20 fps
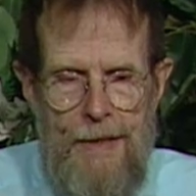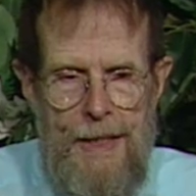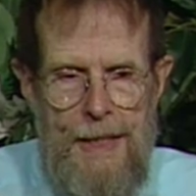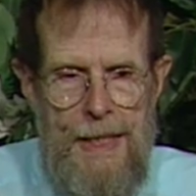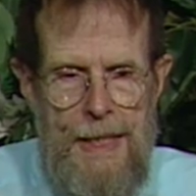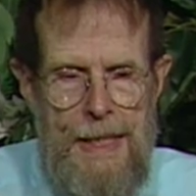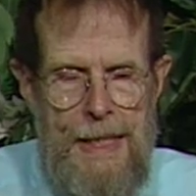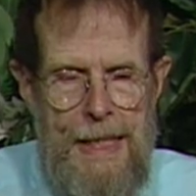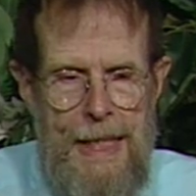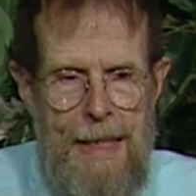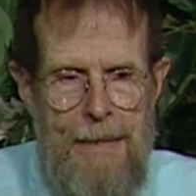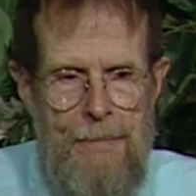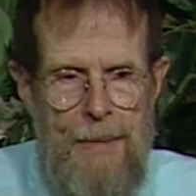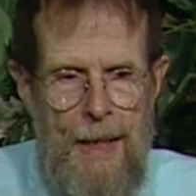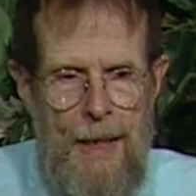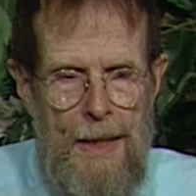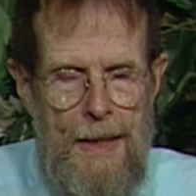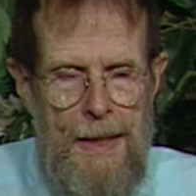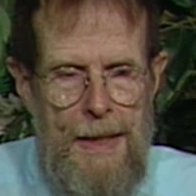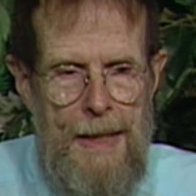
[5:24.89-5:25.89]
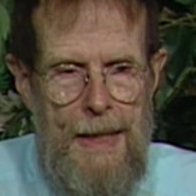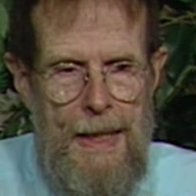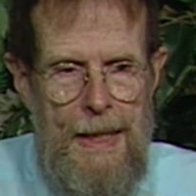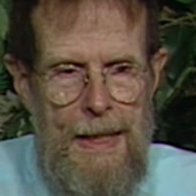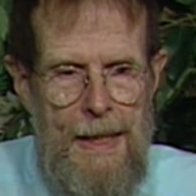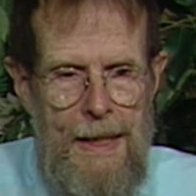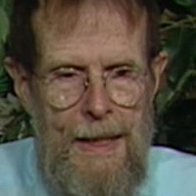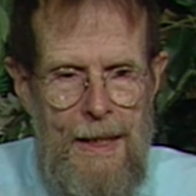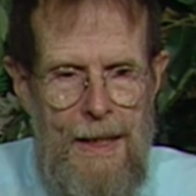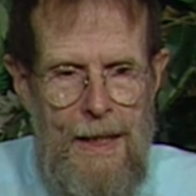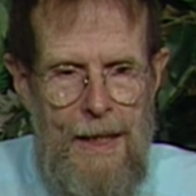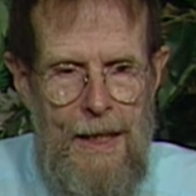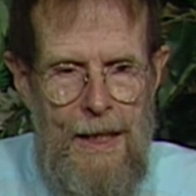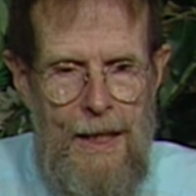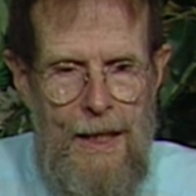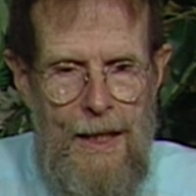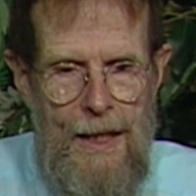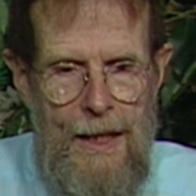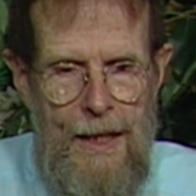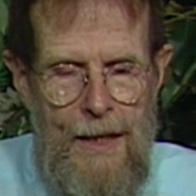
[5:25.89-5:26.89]
instability,
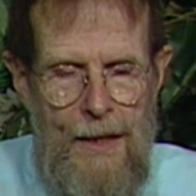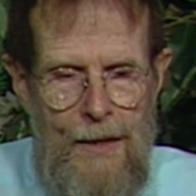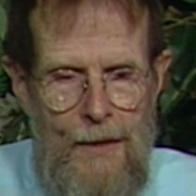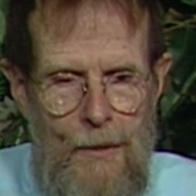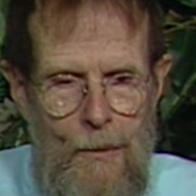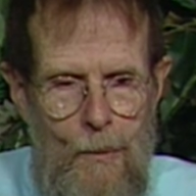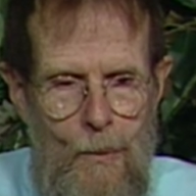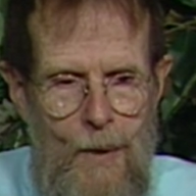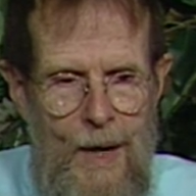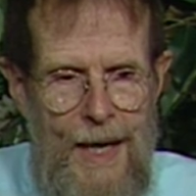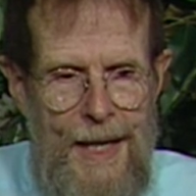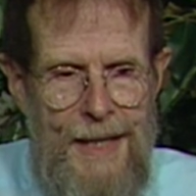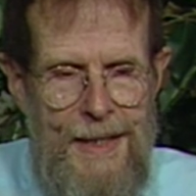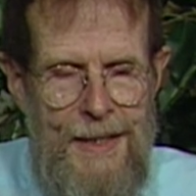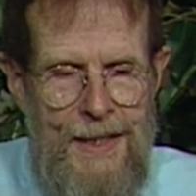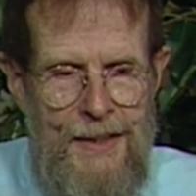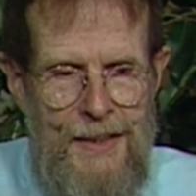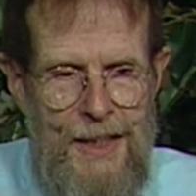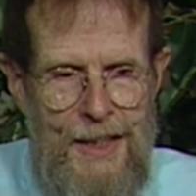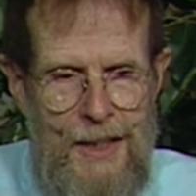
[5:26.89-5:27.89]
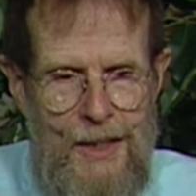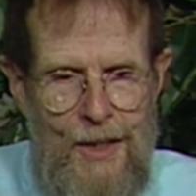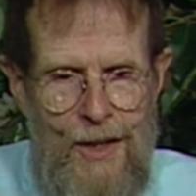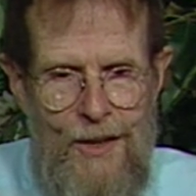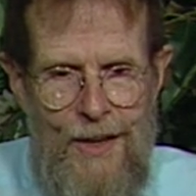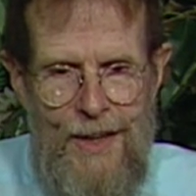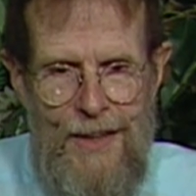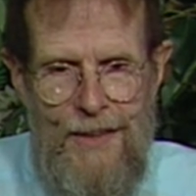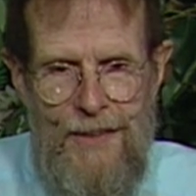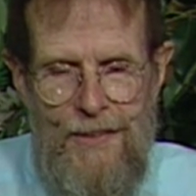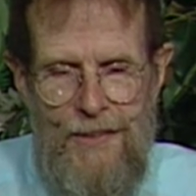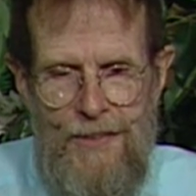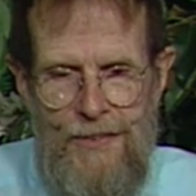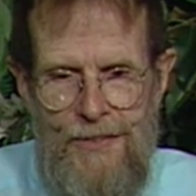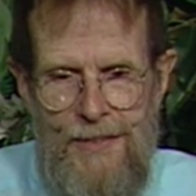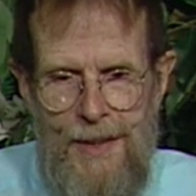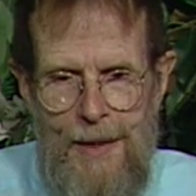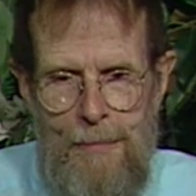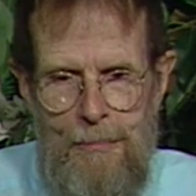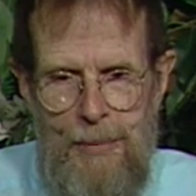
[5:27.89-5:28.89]
the one that
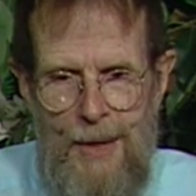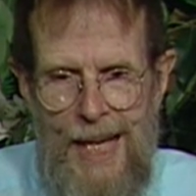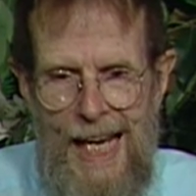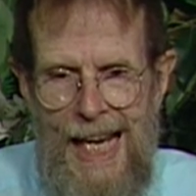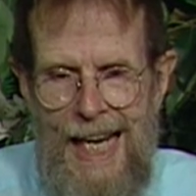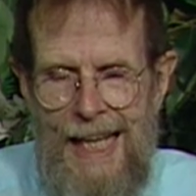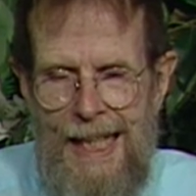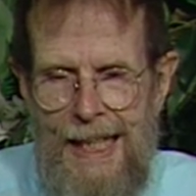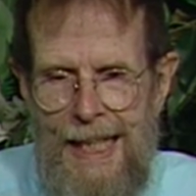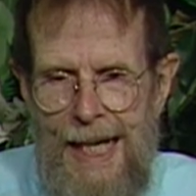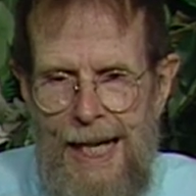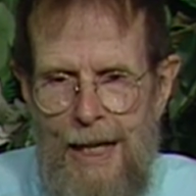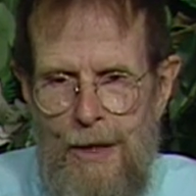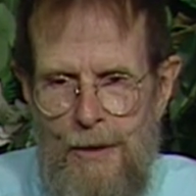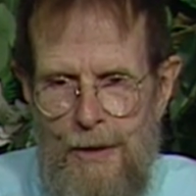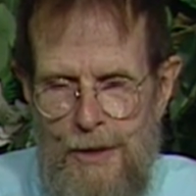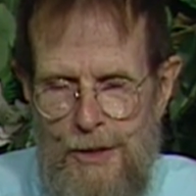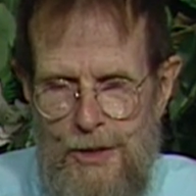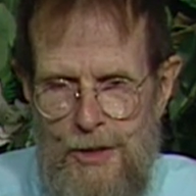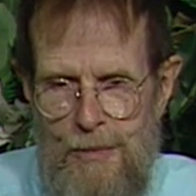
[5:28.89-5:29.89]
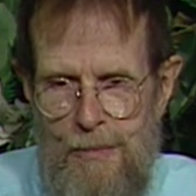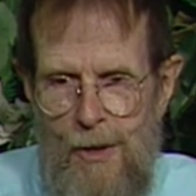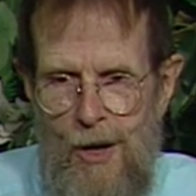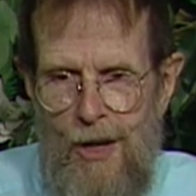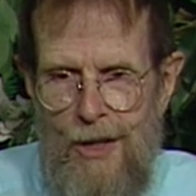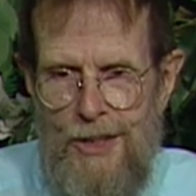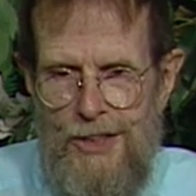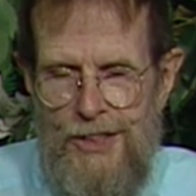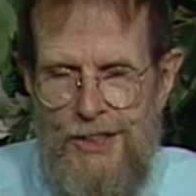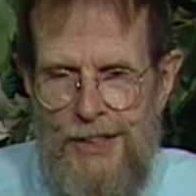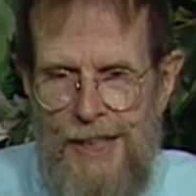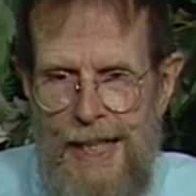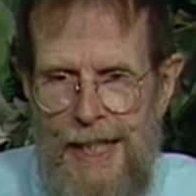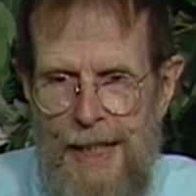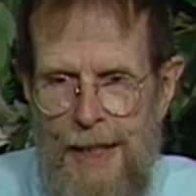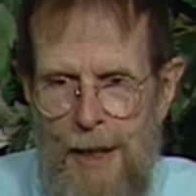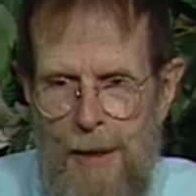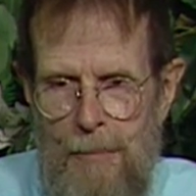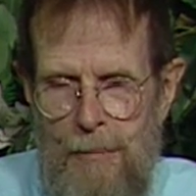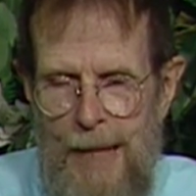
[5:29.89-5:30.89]
caused a blackout, a
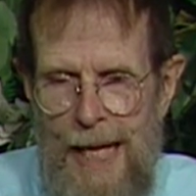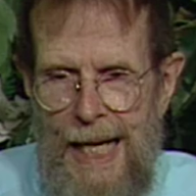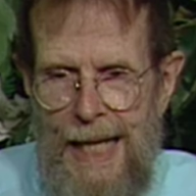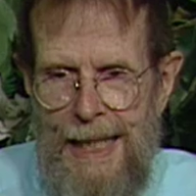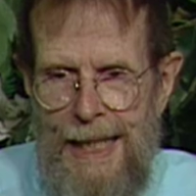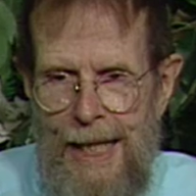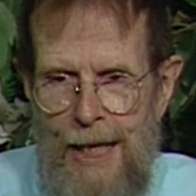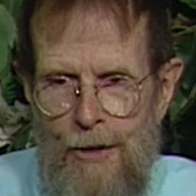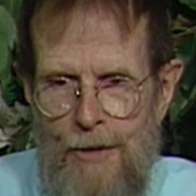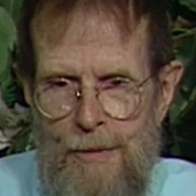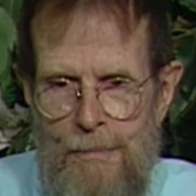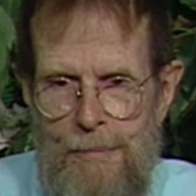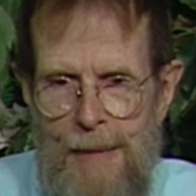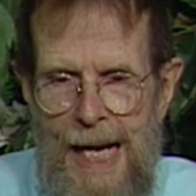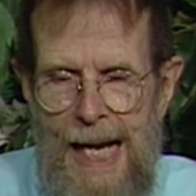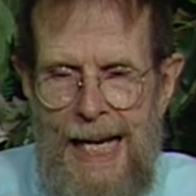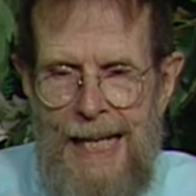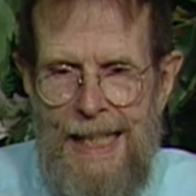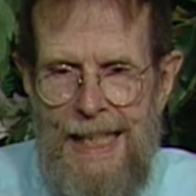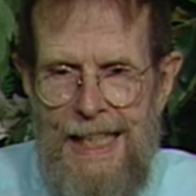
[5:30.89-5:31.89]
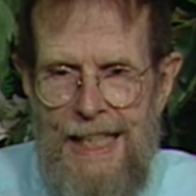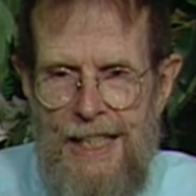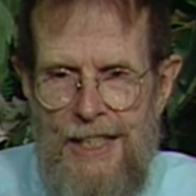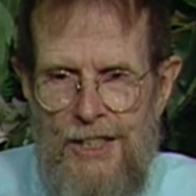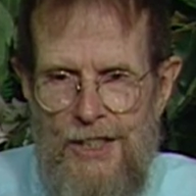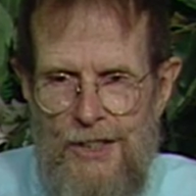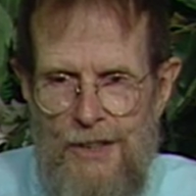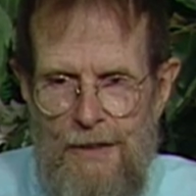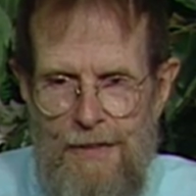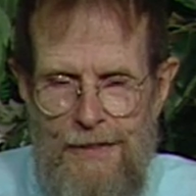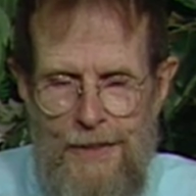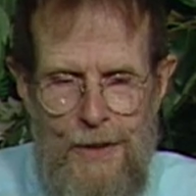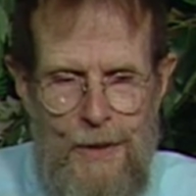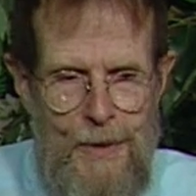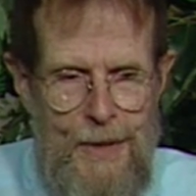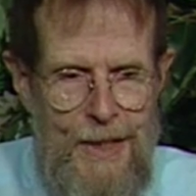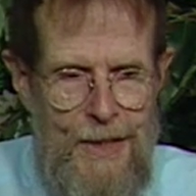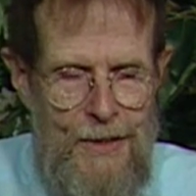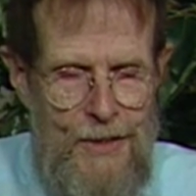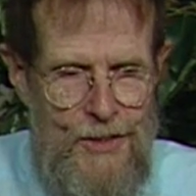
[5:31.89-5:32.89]
small-scale blackout back east a few
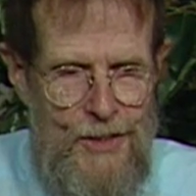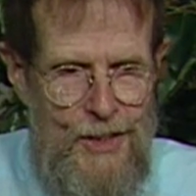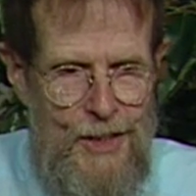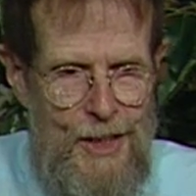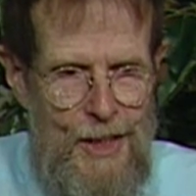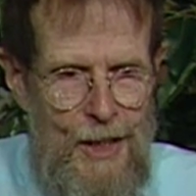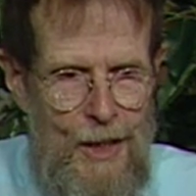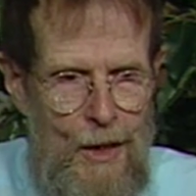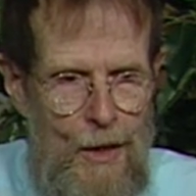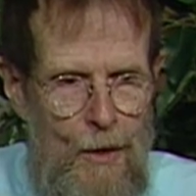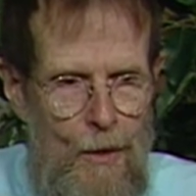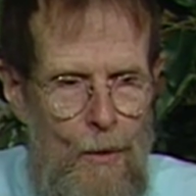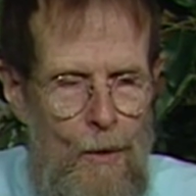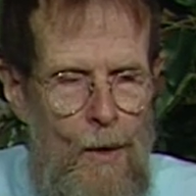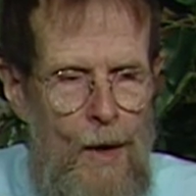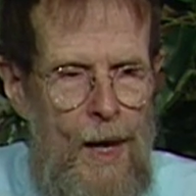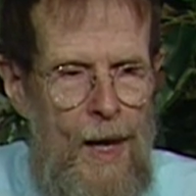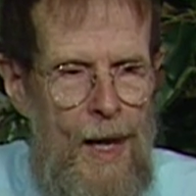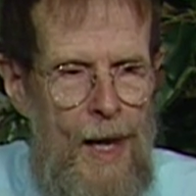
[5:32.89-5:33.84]
years ago,